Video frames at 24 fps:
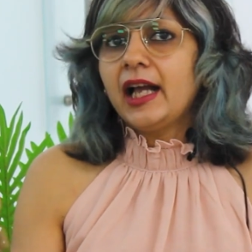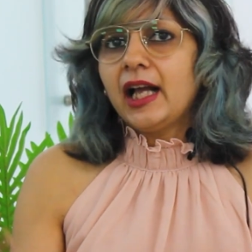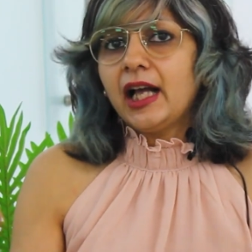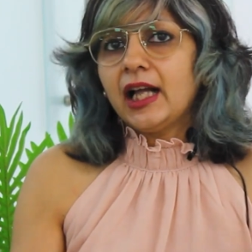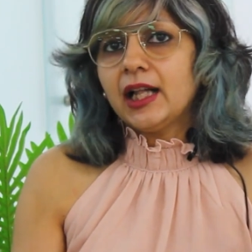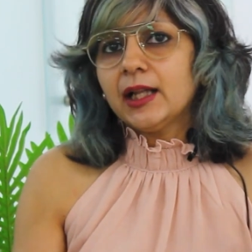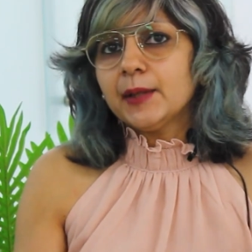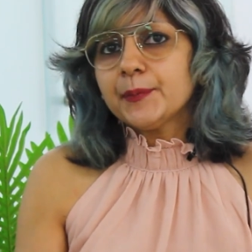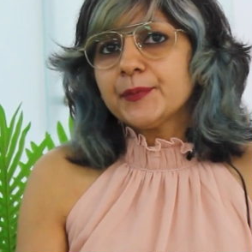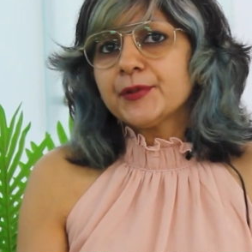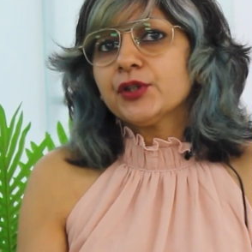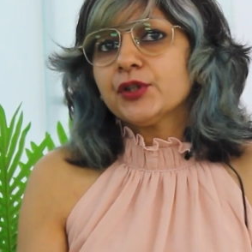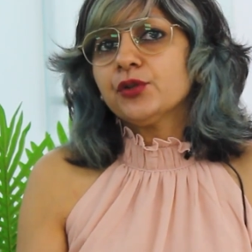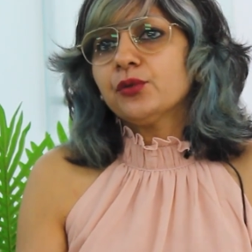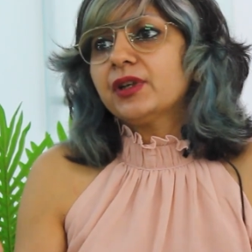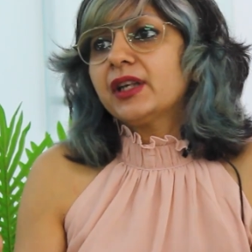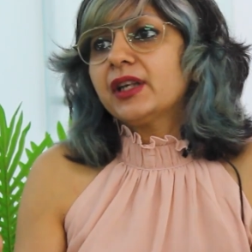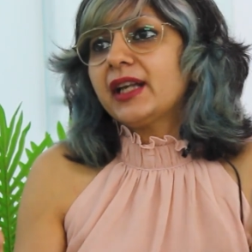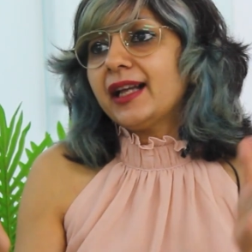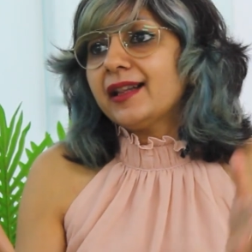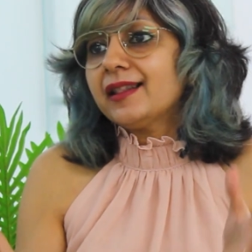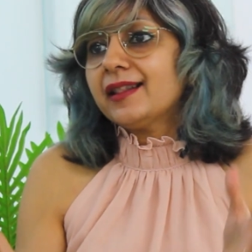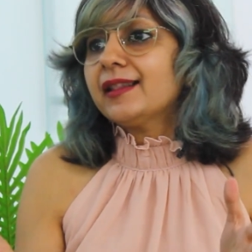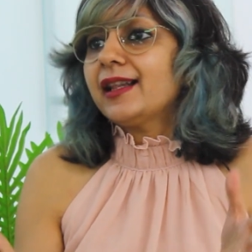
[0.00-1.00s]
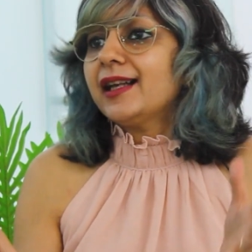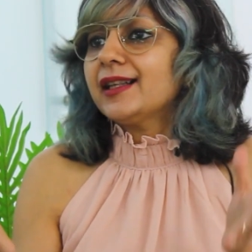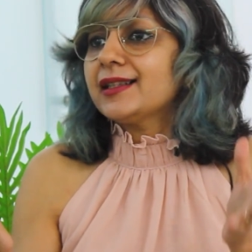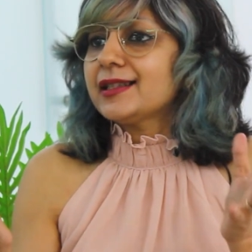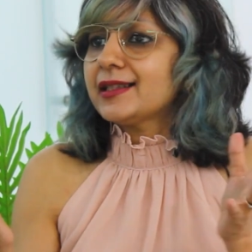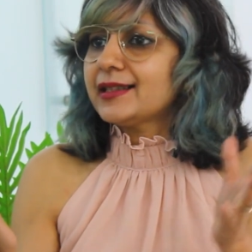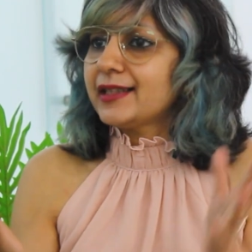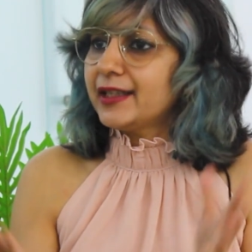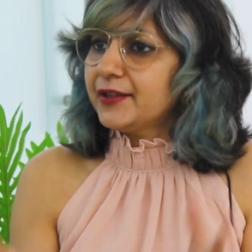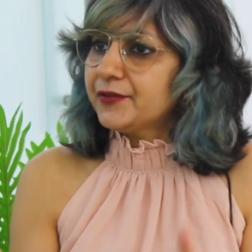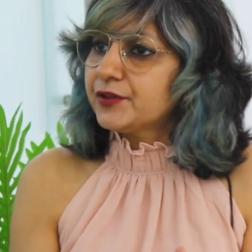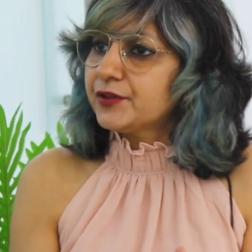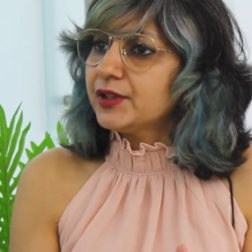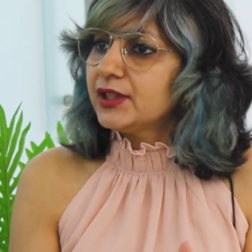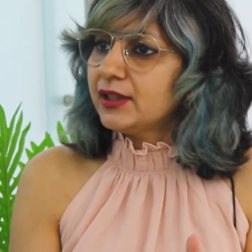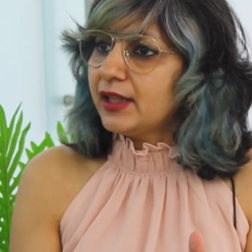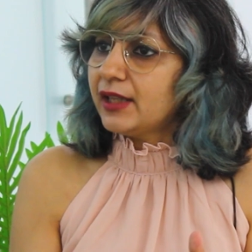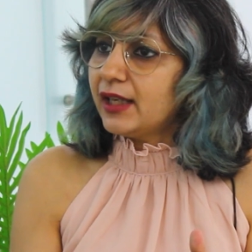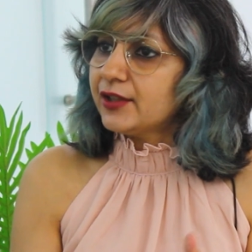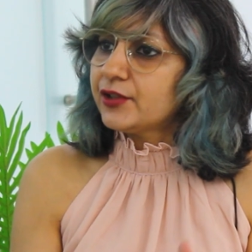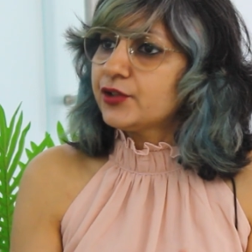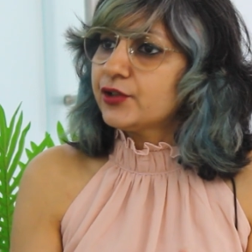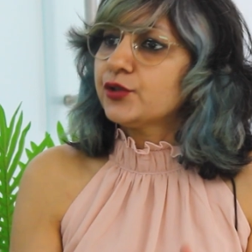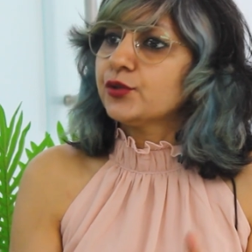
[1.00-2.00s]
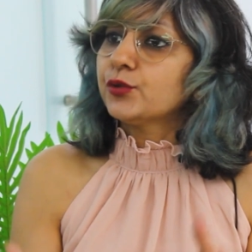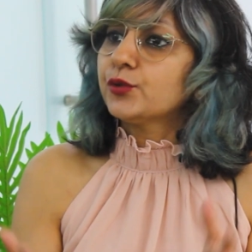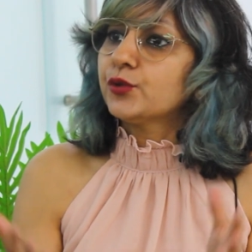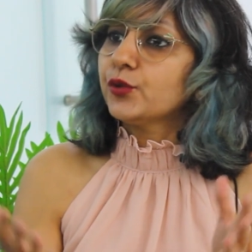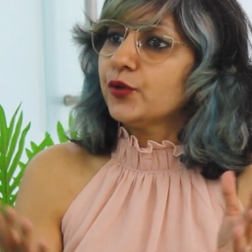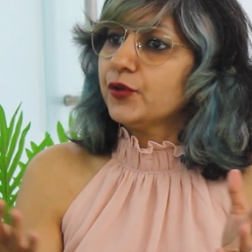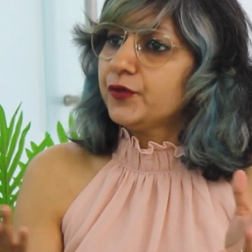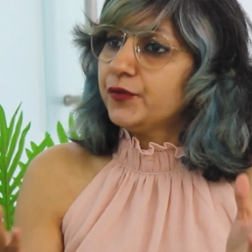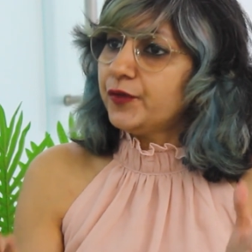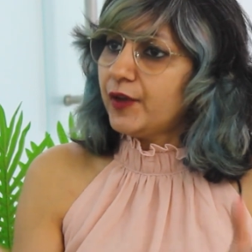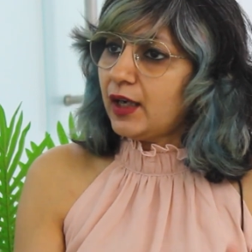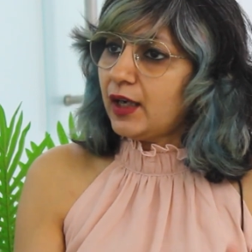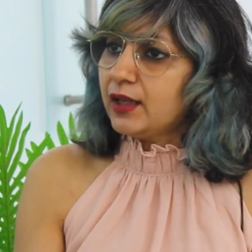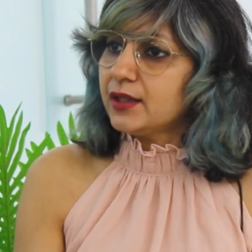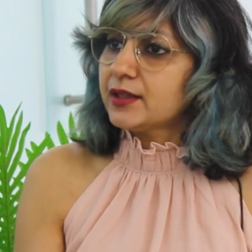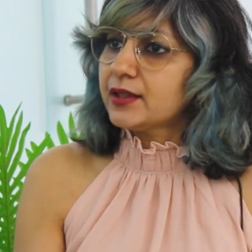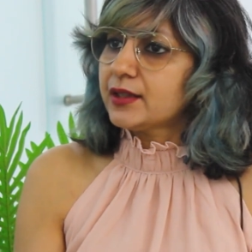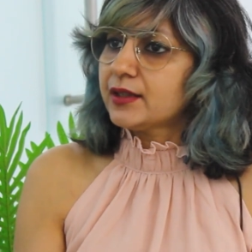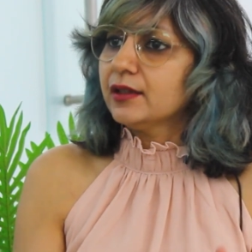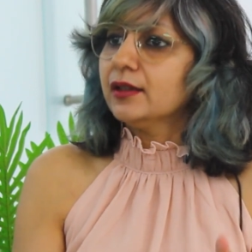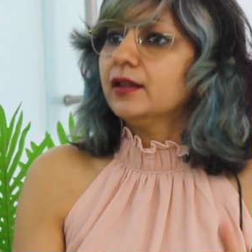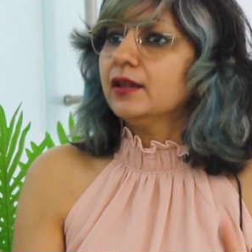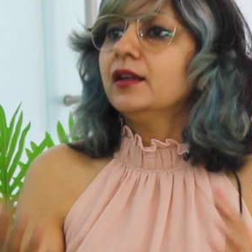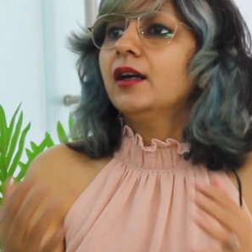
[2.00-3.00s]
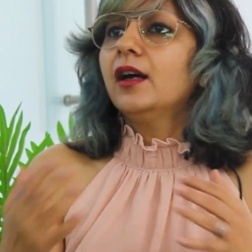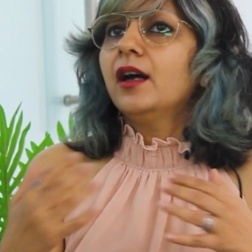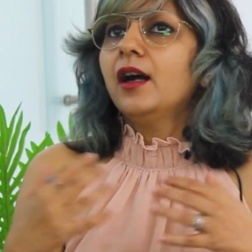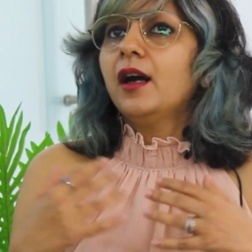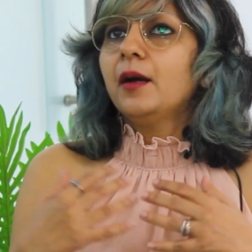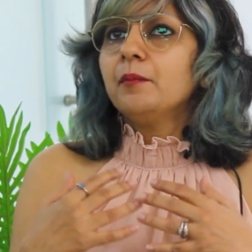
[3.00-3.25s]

helps you get that safety net to grow faster,